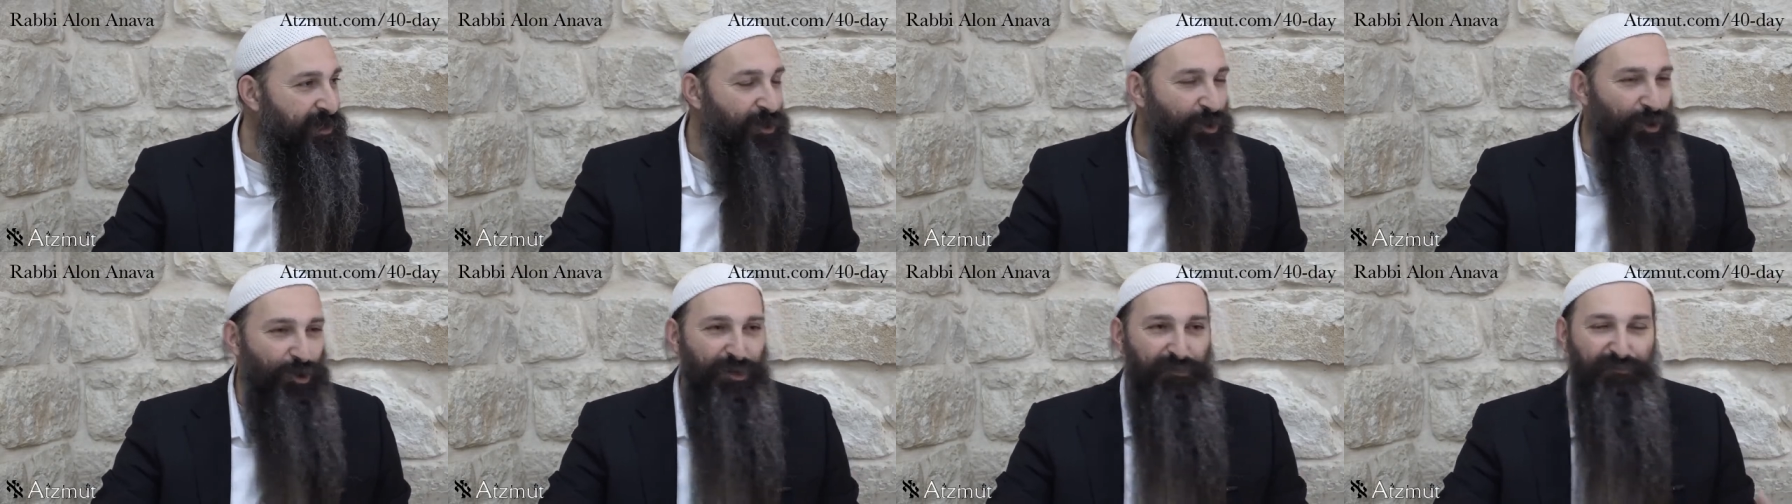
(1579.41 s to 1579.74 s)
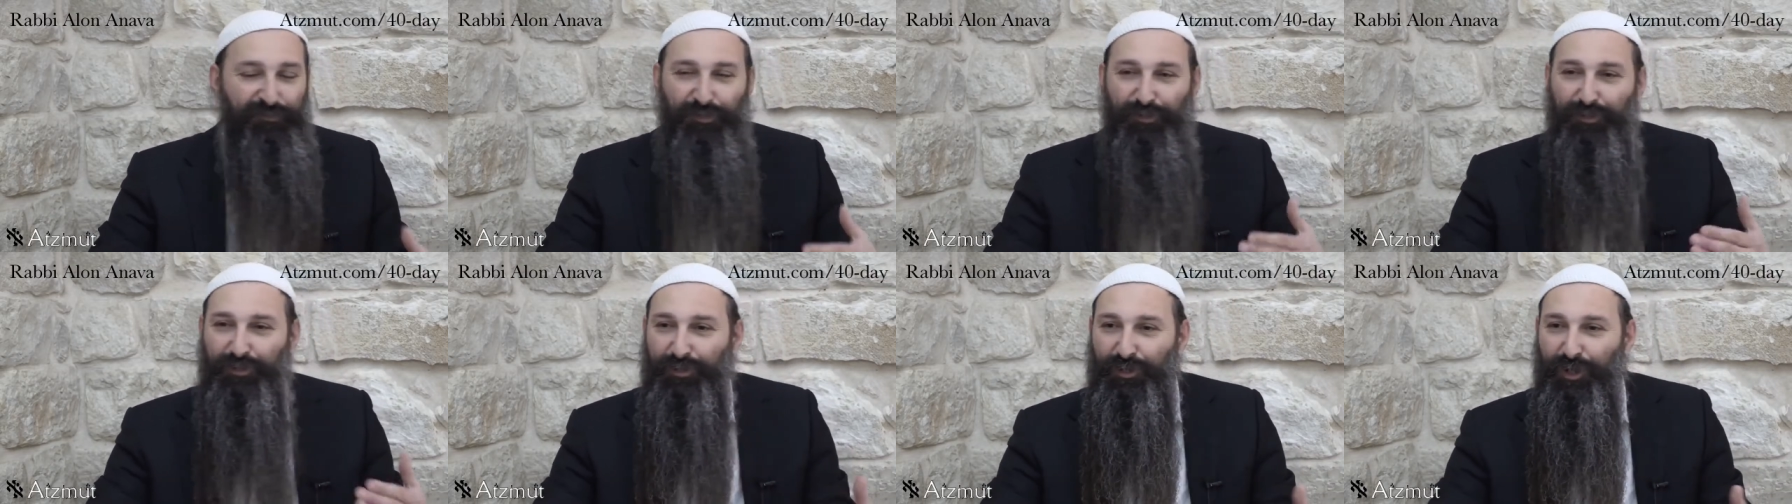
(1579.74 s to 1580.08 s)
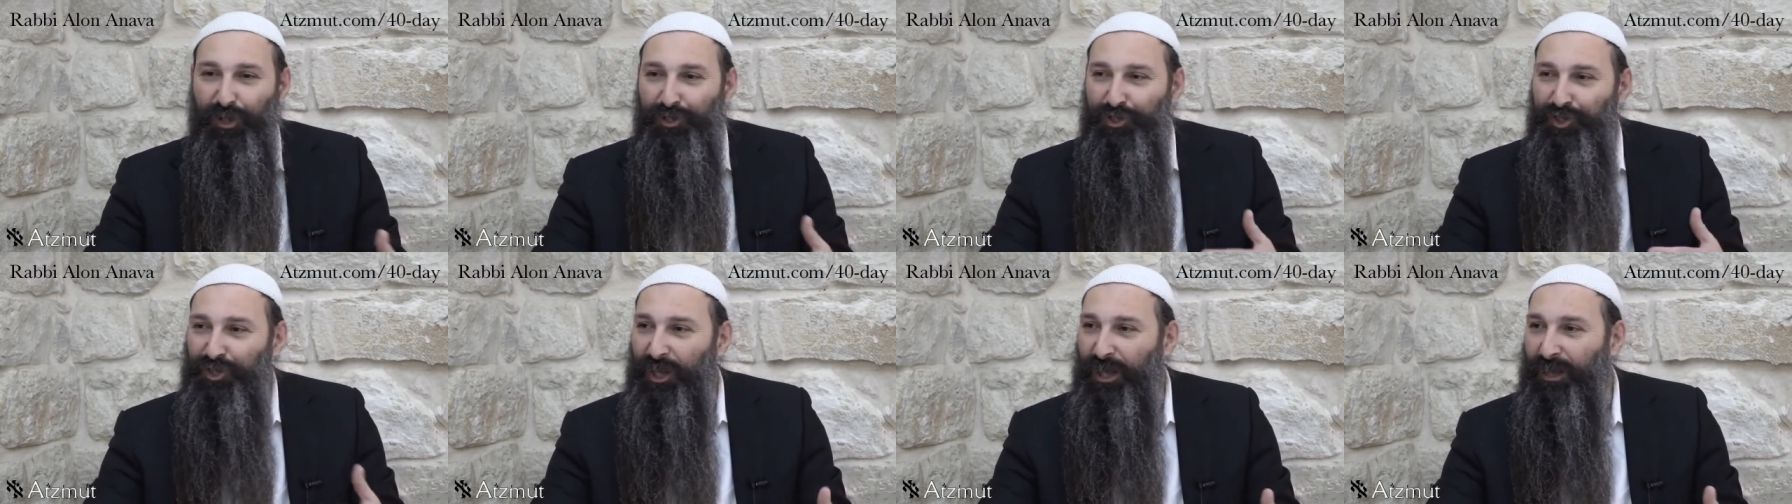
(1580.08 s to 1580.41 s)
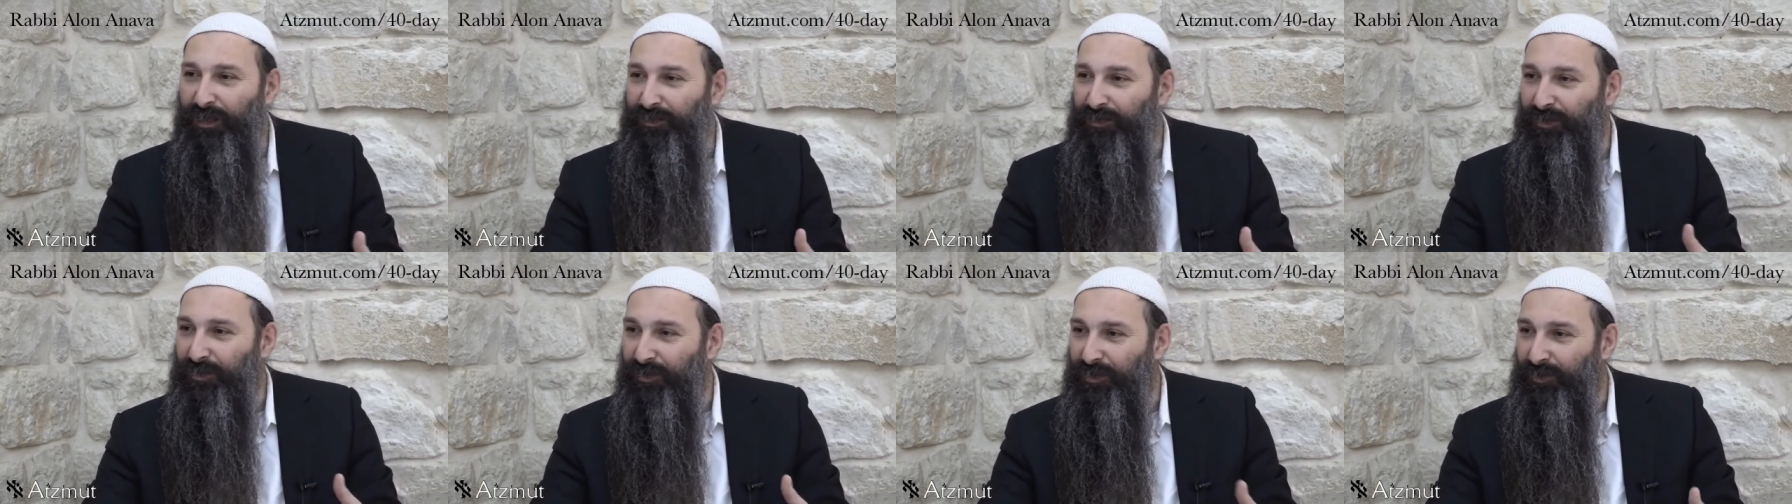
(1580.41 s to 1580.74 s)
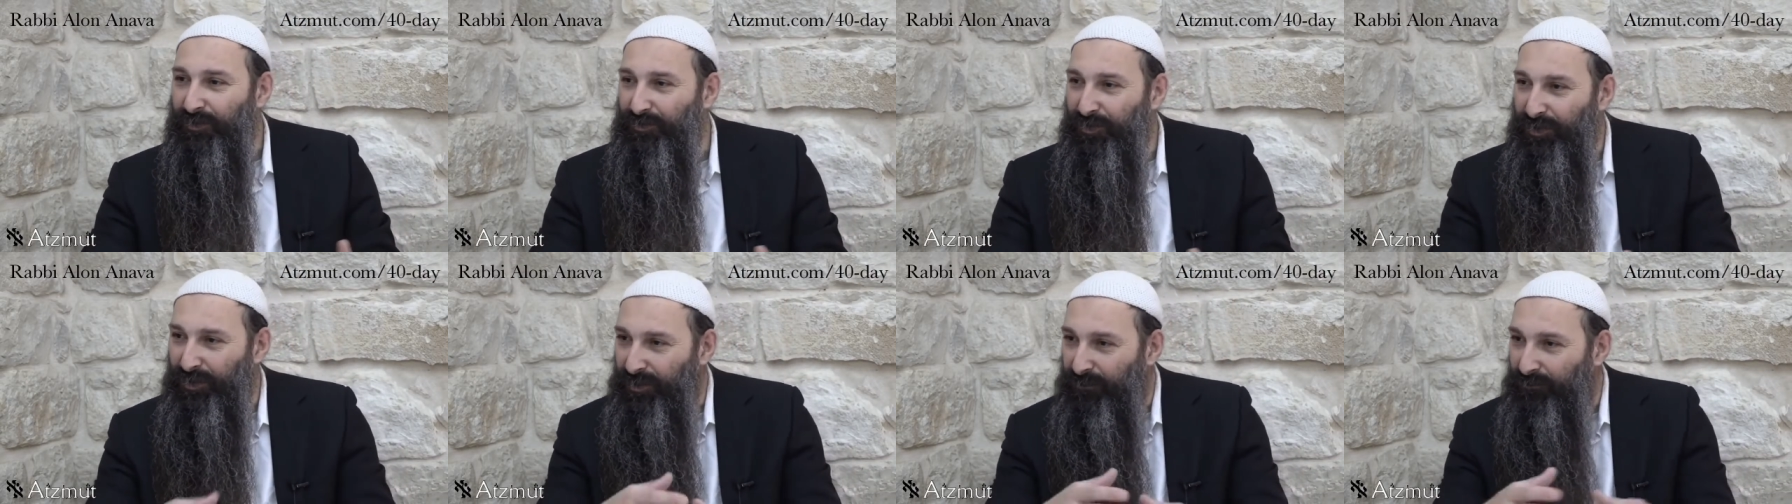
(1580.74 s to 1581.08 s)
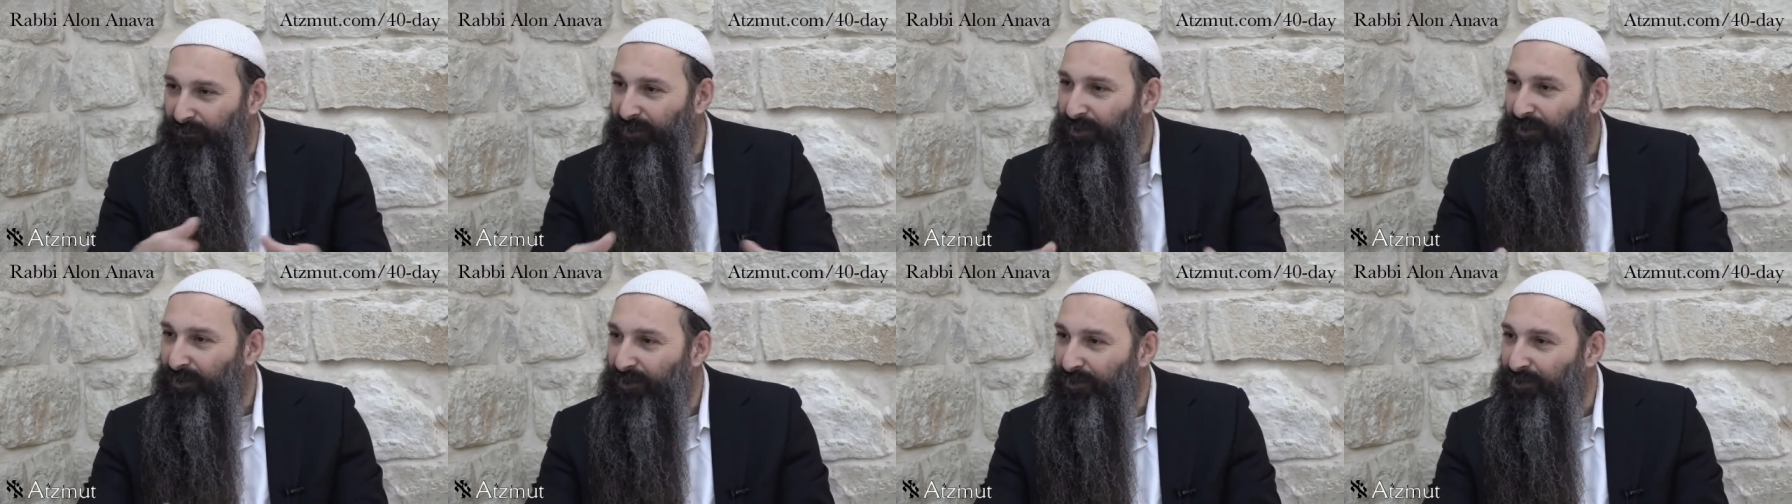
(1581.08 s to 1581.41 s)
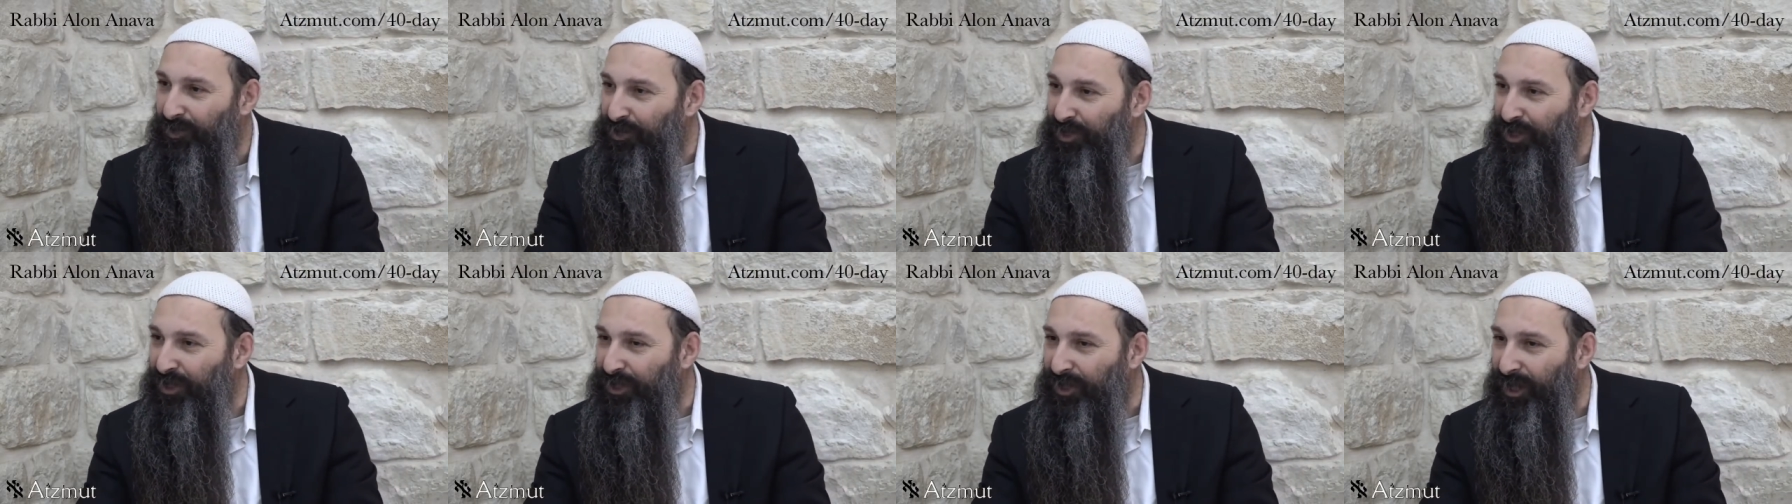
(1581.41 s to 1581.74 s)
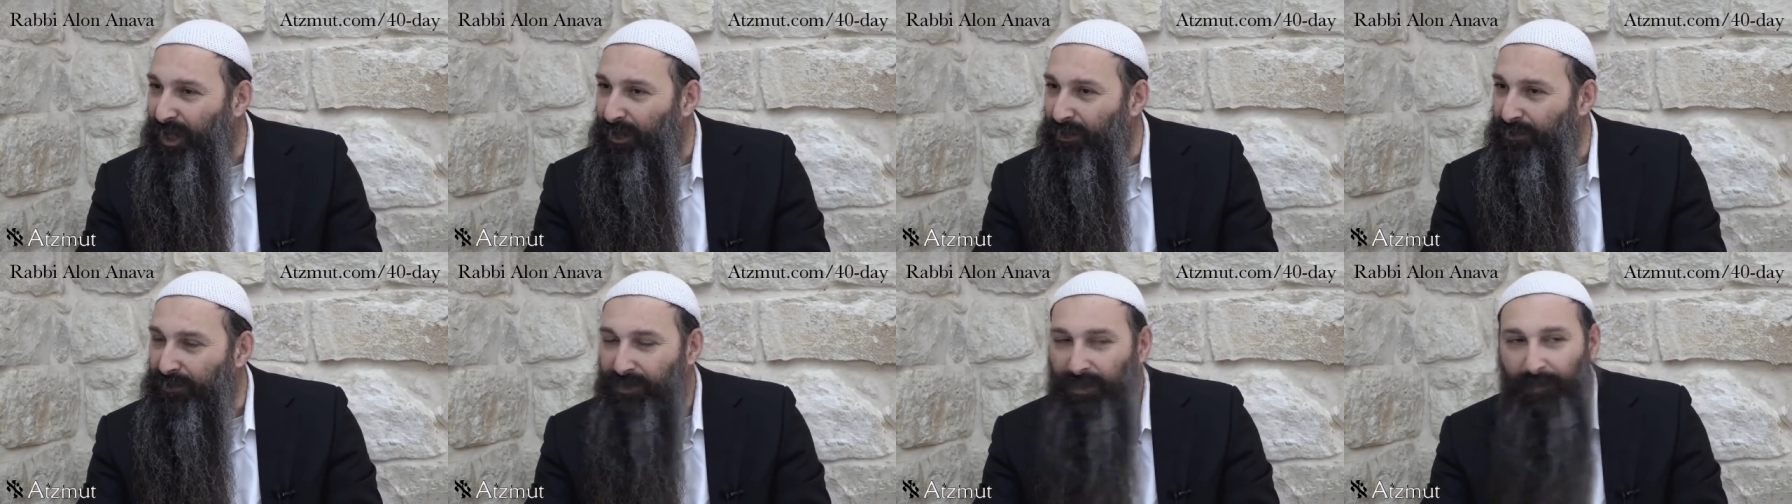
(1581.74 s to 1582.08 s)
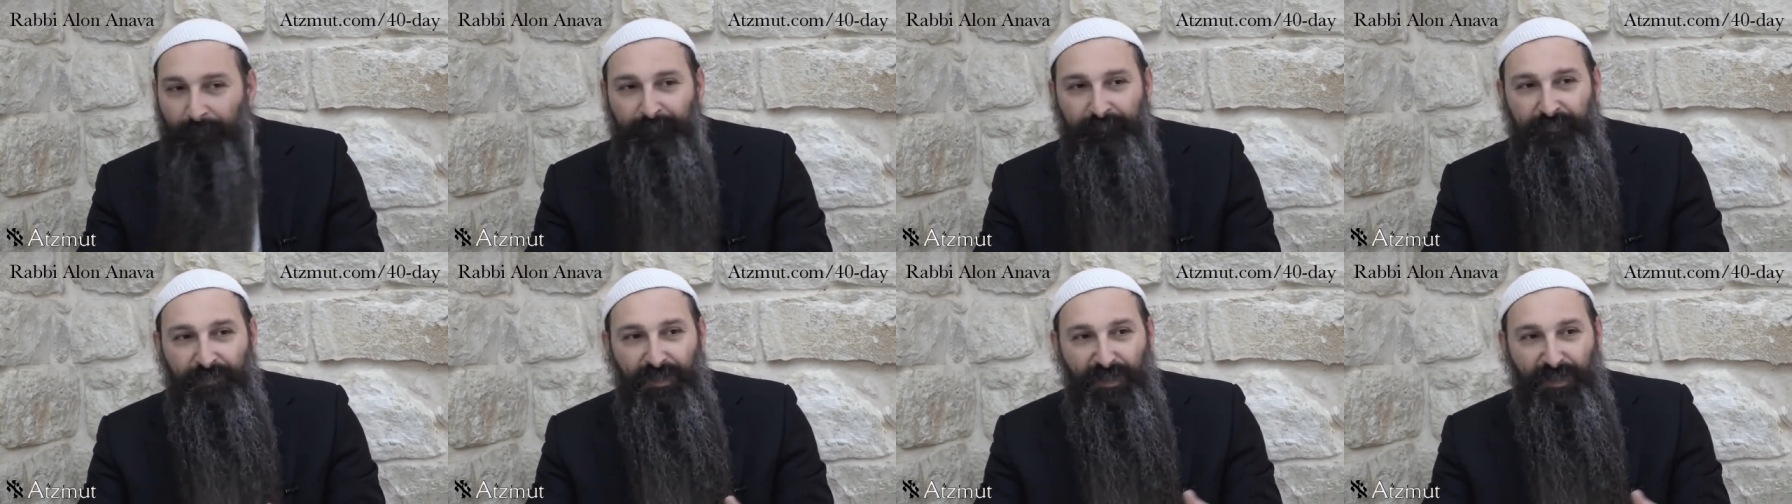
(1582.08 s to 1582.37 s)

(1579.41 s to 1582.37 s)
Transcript: or if you did not check the, the, the details,